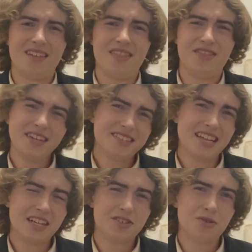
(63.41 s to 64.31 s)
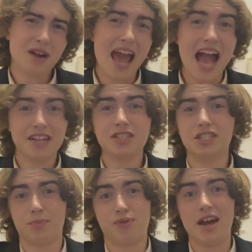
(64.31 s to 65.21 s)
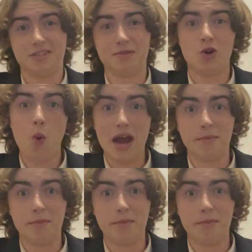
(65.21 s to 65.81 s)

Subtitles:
This next short actually surprised me quite a